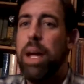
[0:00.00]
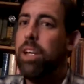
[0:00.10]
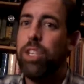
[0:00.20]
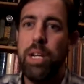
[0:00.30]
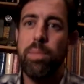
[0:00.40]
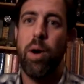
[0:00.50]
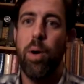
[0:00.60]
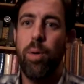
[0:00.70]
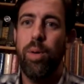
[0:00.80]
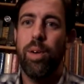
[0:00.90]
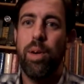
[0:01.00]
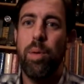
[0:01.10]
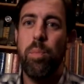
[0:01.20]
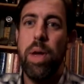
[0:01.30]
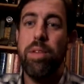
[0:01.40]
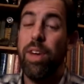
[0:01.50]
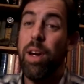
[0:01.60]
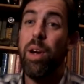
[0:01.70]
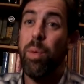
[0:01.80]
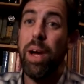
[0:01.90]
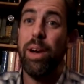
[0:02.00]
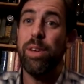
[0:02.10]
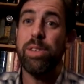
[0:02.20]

Baychimo may very well